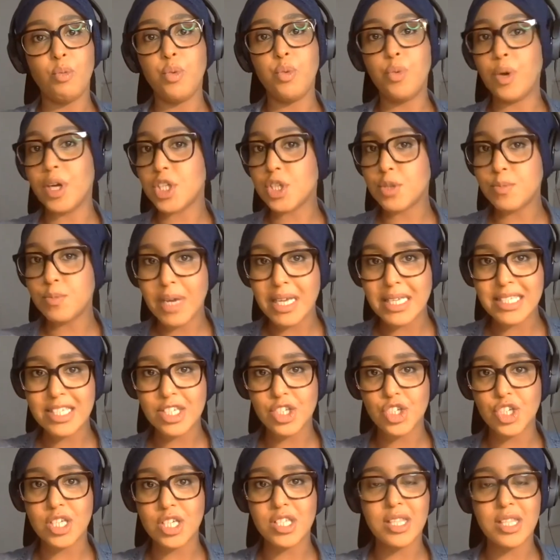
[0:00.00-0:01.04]
which
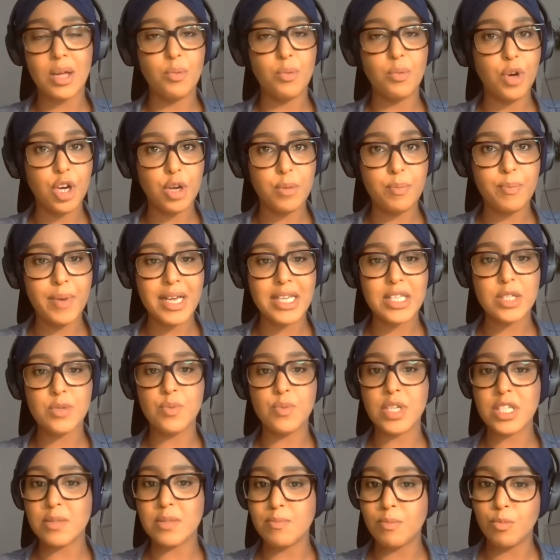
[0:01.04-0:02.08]
messages that work best,
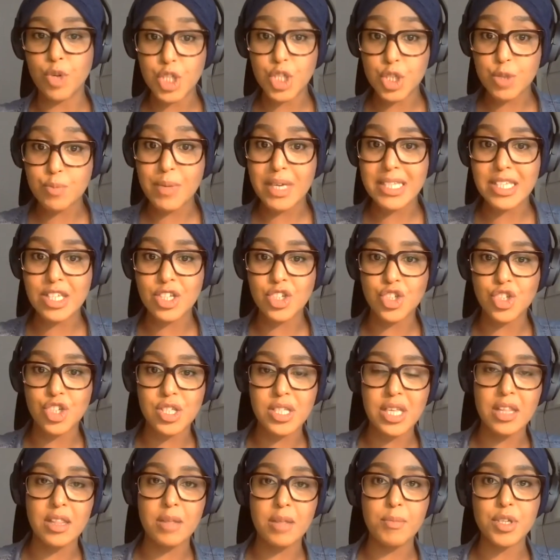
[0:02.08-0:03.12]
which messengers
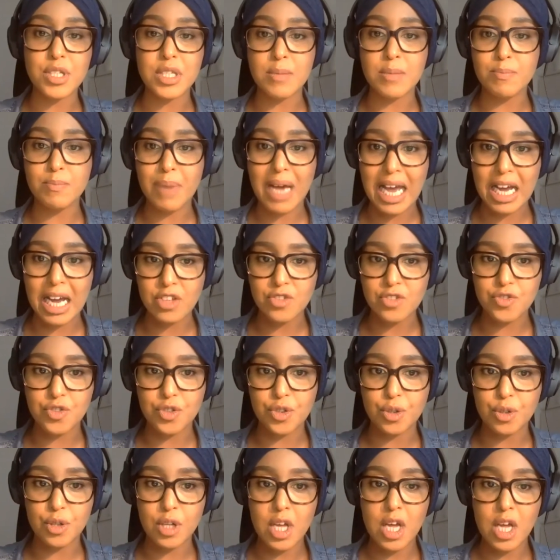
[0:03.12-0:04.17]
are the most
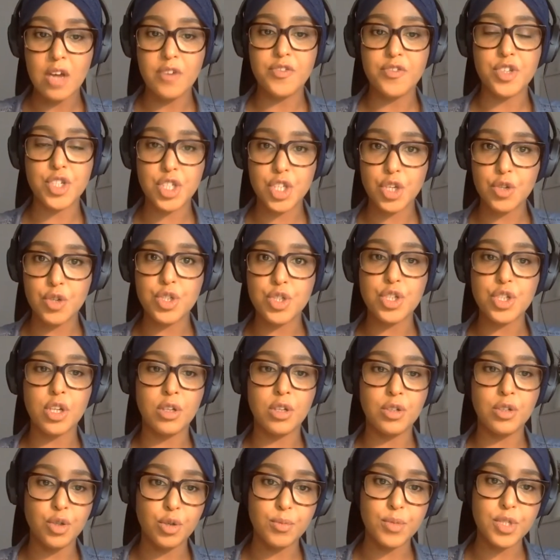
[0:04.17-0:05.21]
impactful for social
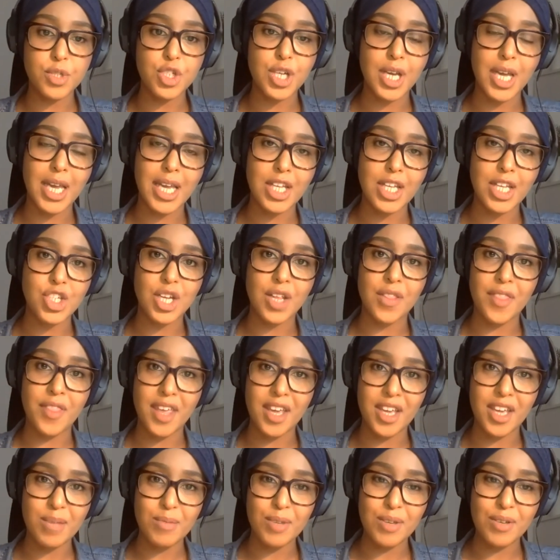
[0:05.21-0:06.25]
norms change in their
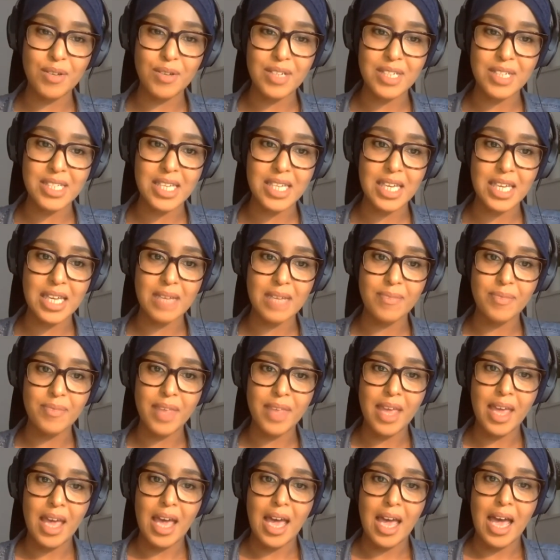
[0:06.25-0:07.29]
community.
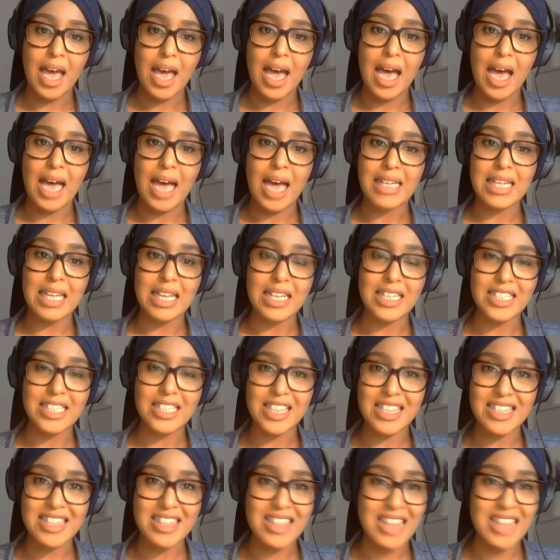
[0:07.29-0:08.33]
I'd like to
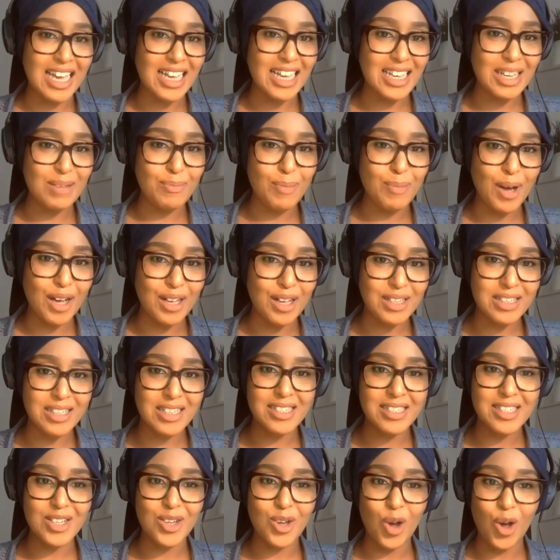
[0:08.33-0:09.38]
thank
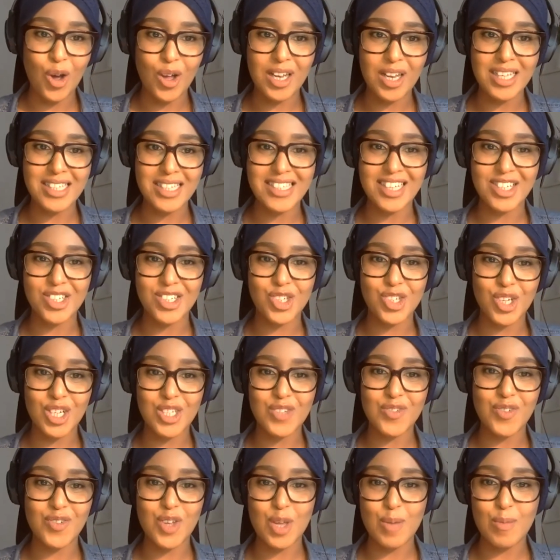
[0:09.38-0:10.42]
partners and colleagues at
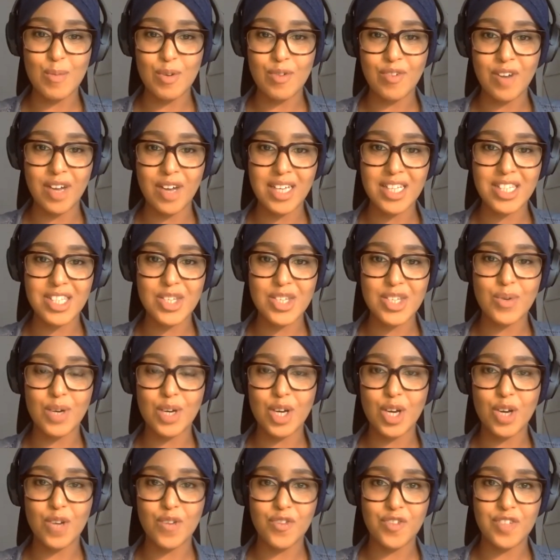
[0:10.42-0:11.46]
Journalists for Human Rights who are
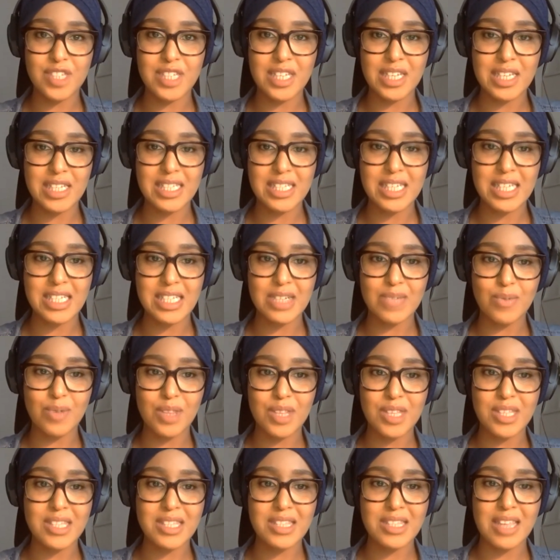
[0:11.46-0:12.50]
co-facilitating with
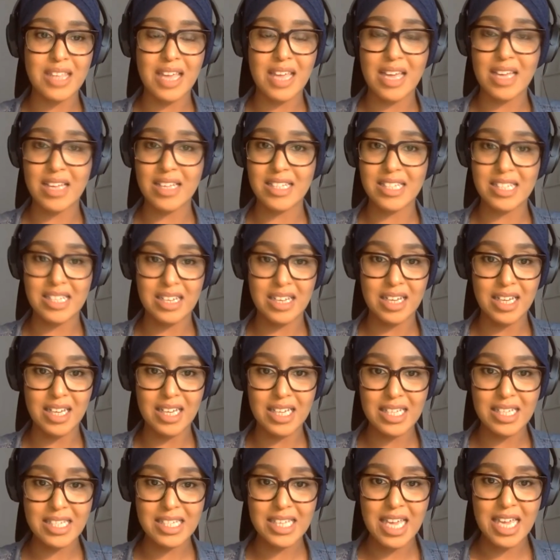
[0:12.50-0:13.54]
us
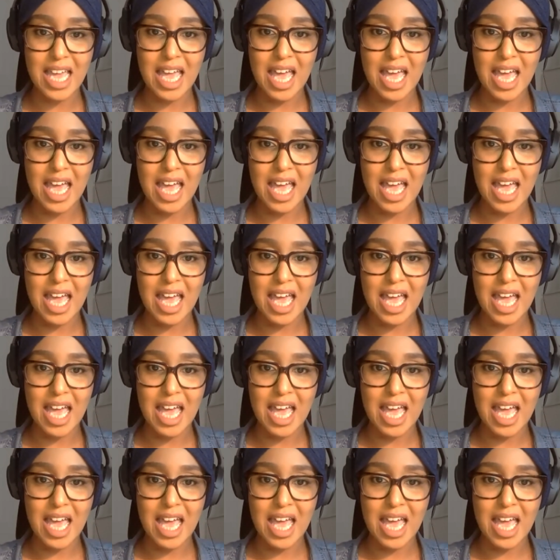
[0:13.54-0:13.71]
tonight,